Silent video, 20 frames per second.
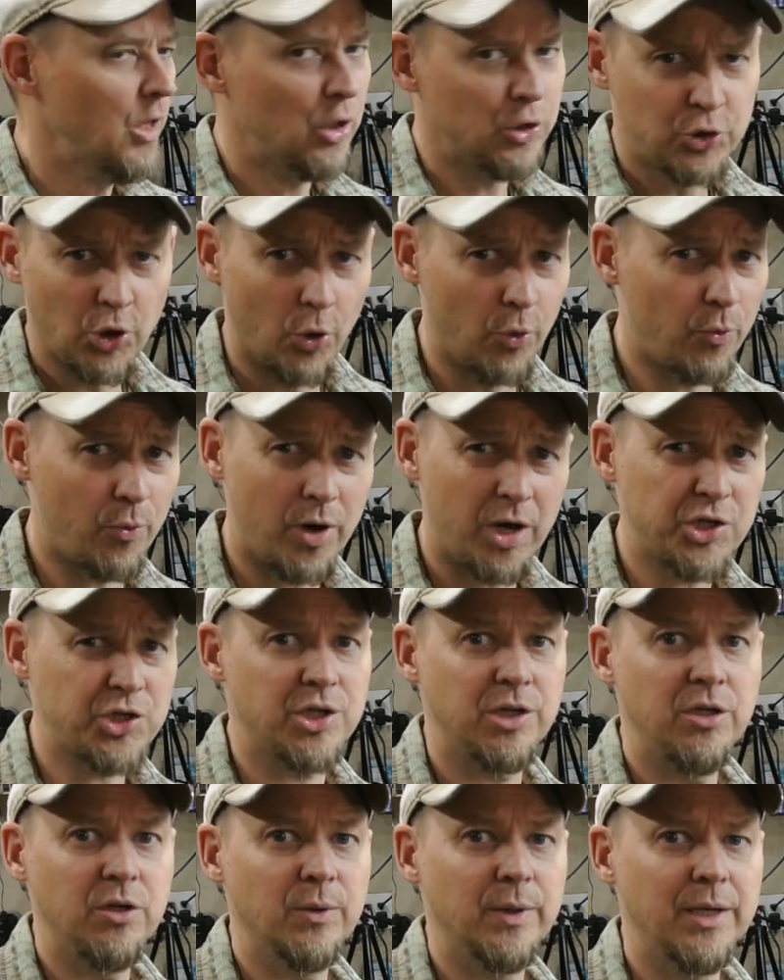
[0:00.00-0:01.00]
Don't rush
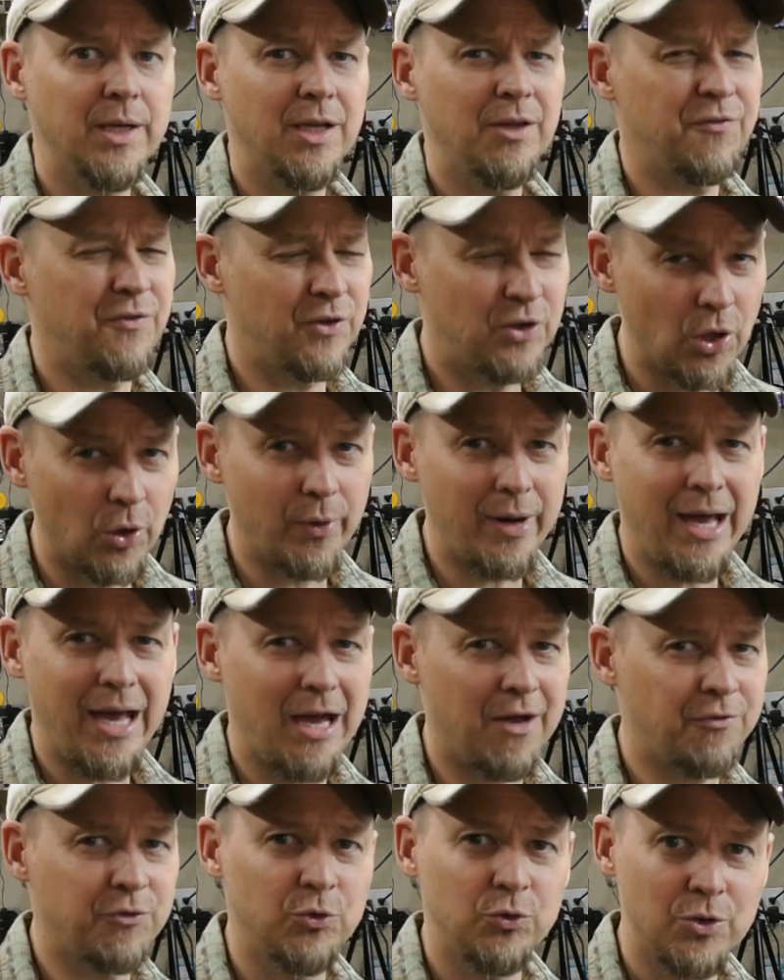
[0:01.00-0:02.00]
into it. If you don't
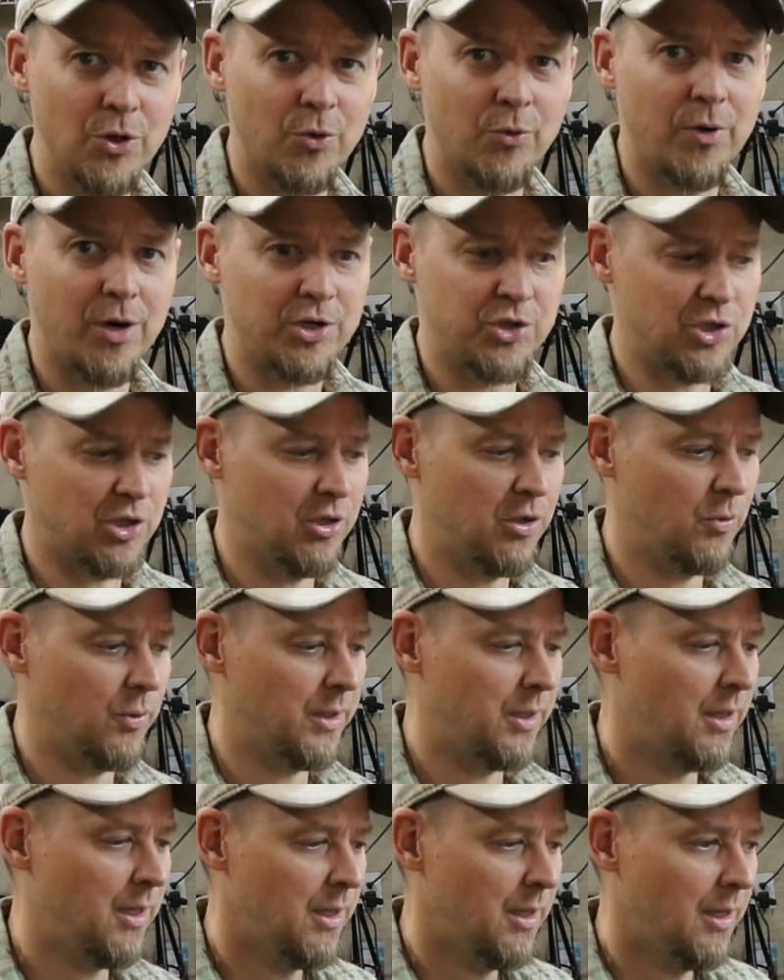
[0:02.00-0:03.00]
have to, don't rush into
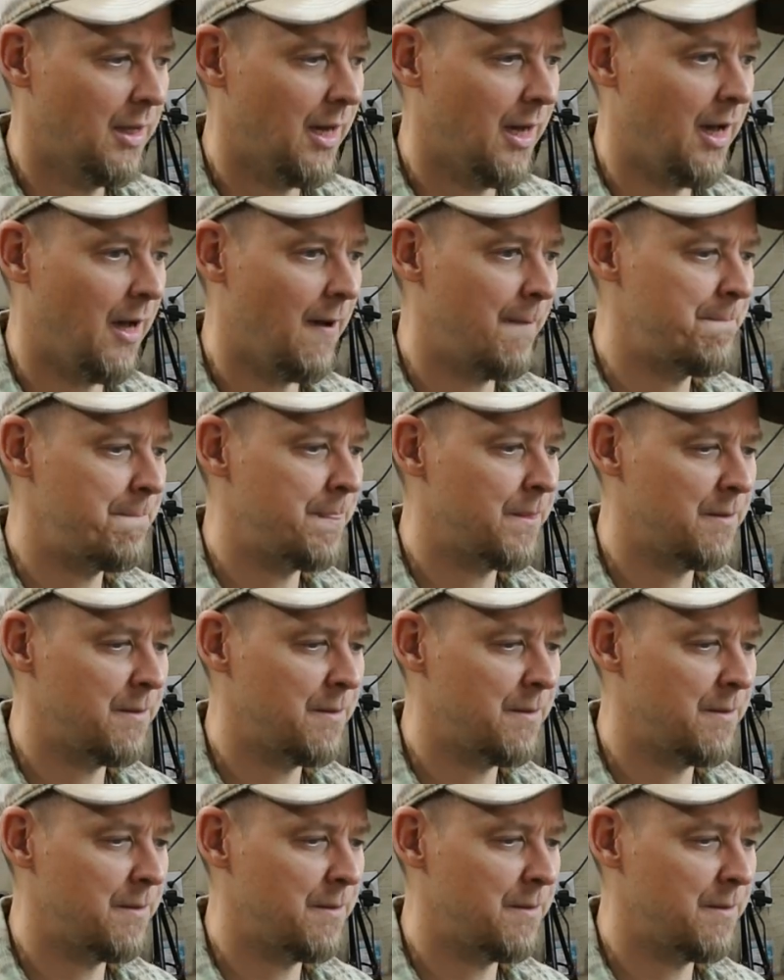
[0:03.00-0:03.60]
it. Um,